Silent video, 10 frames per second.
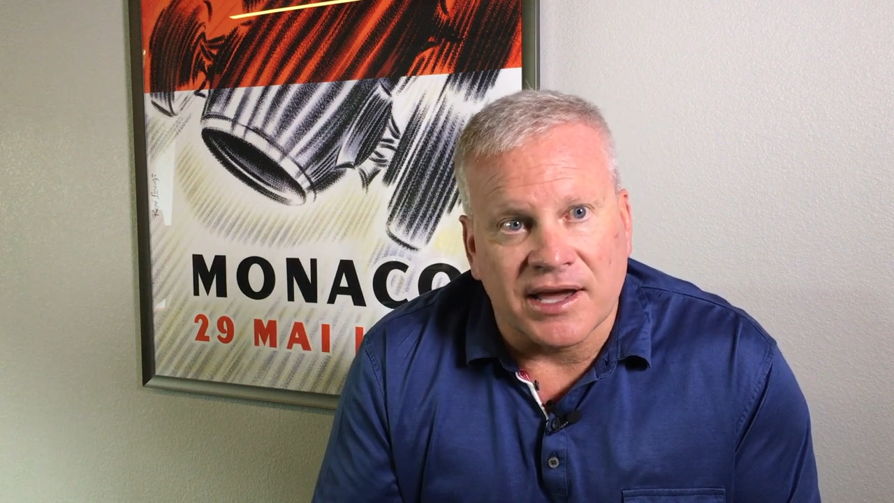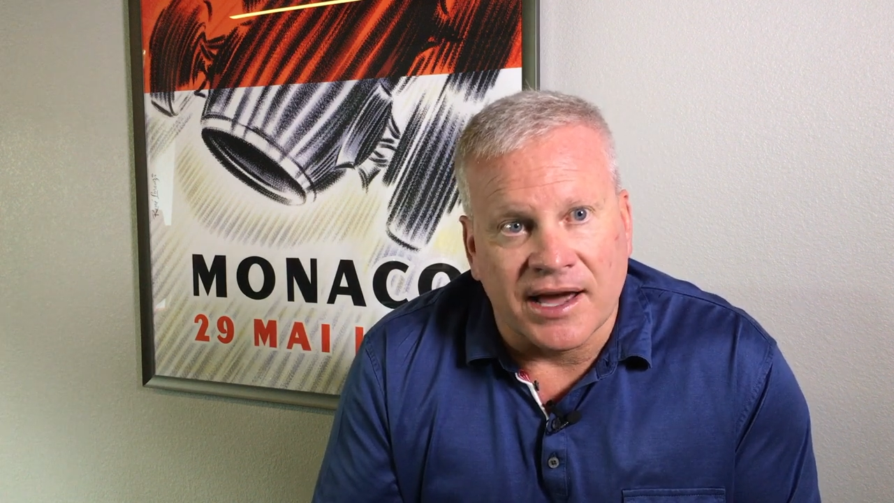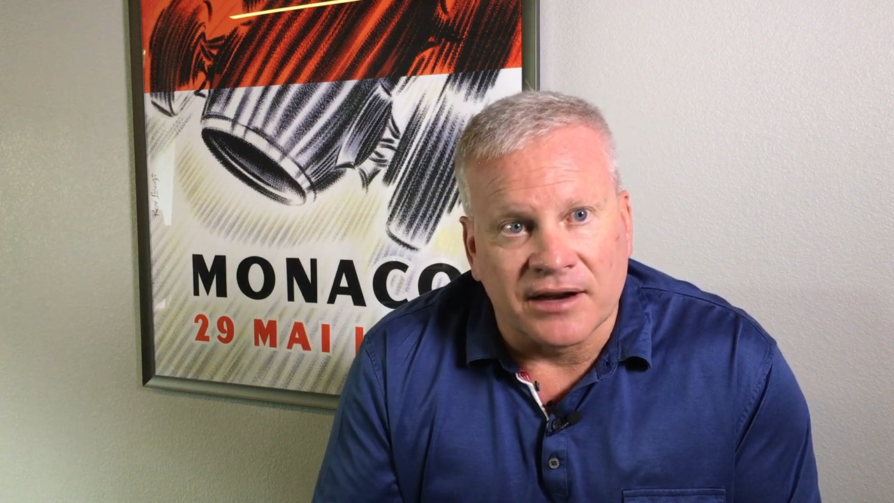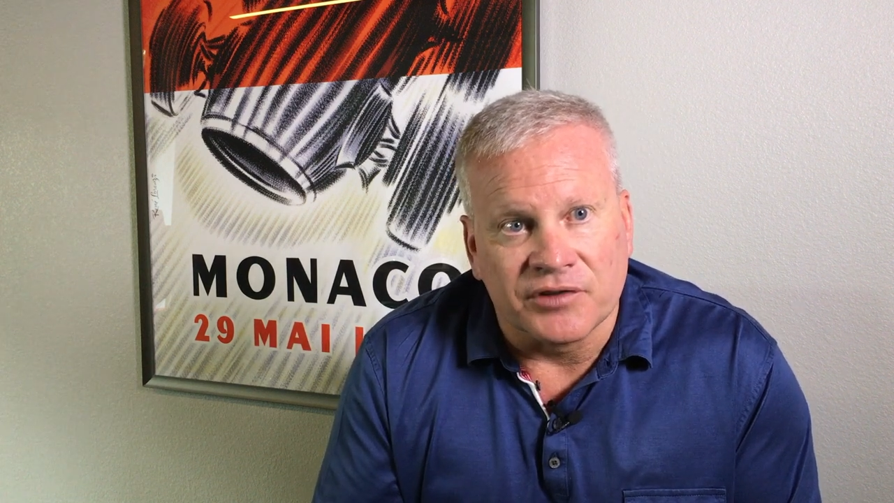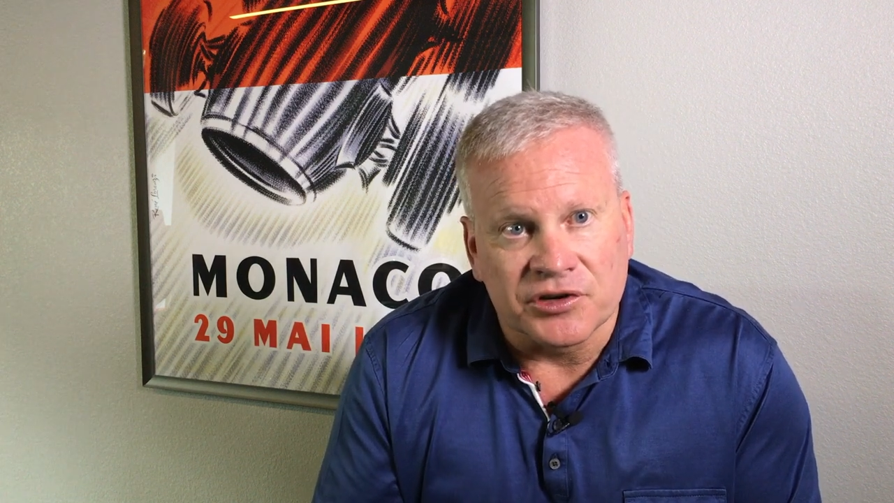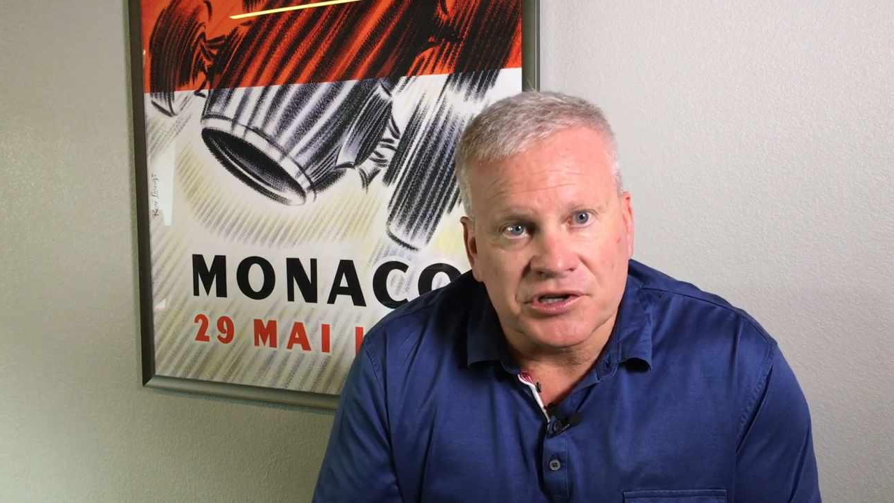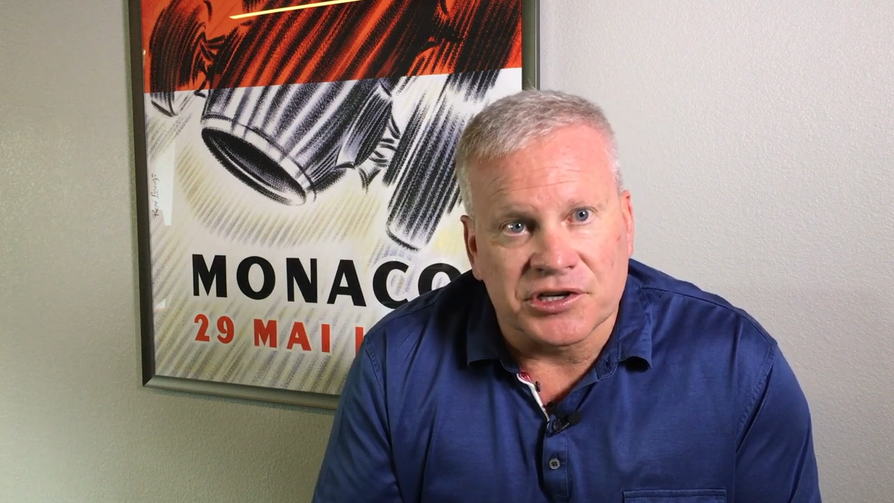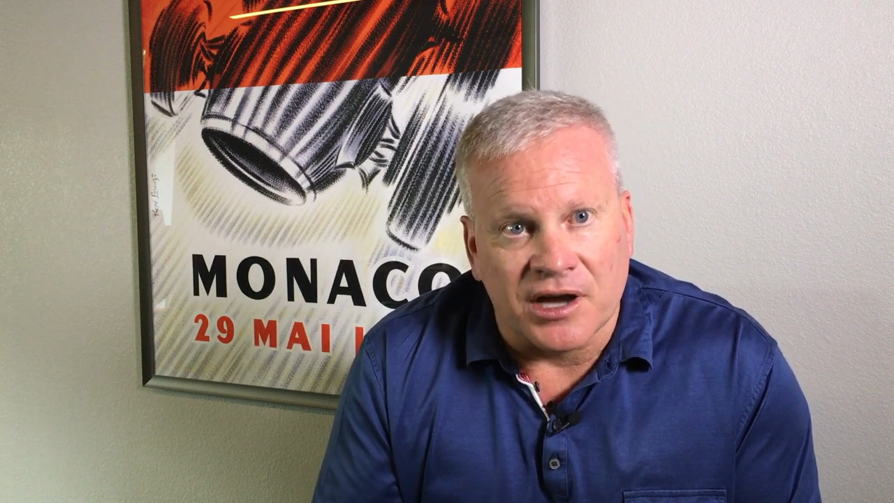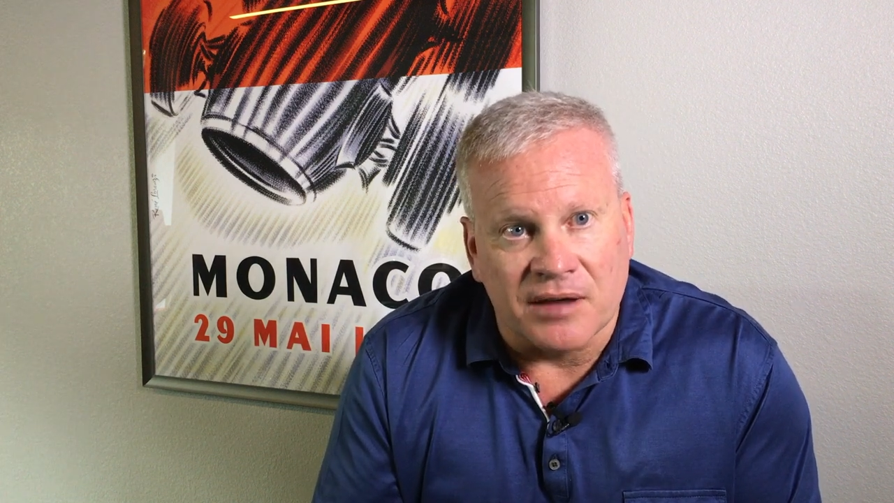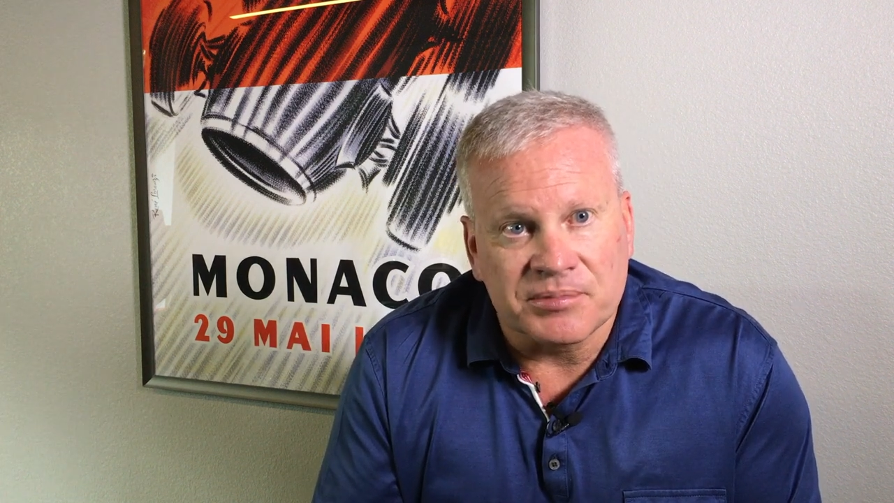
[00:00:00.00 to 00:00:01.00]
out of your
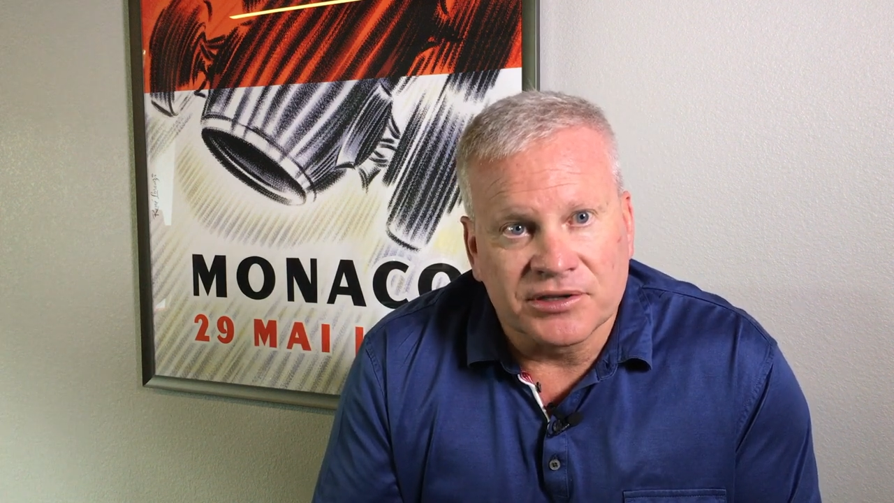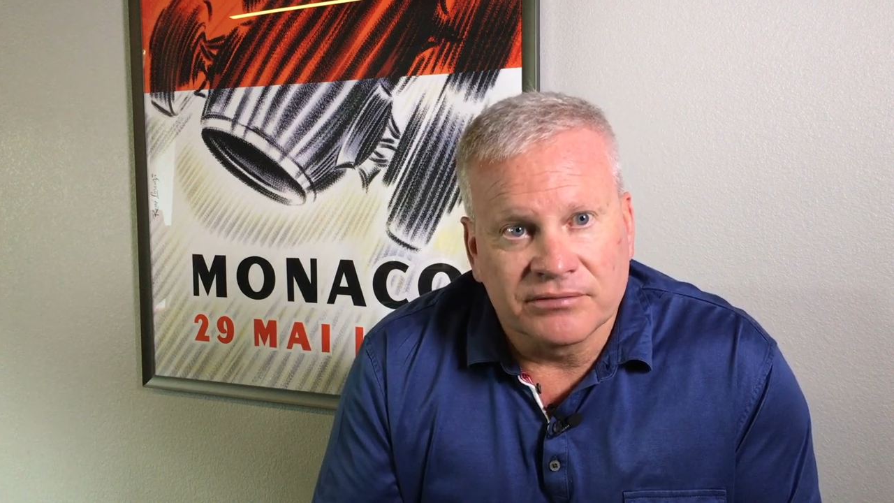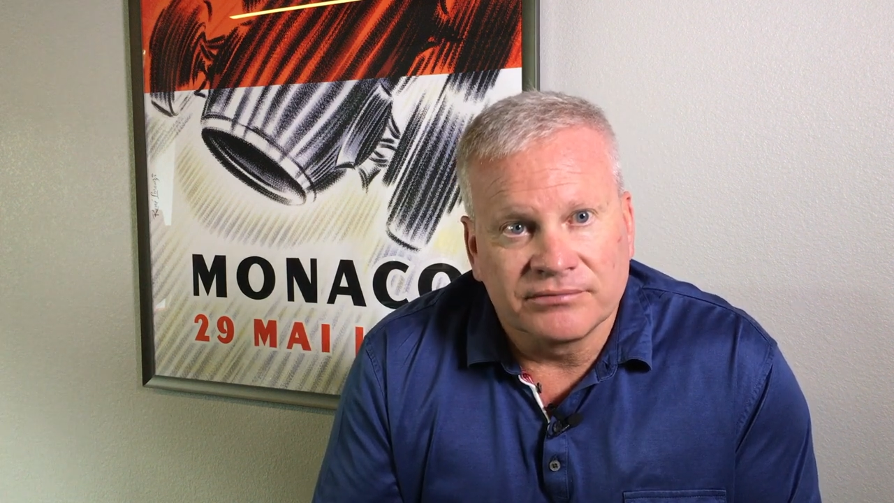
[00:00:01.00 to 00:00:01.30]
shops.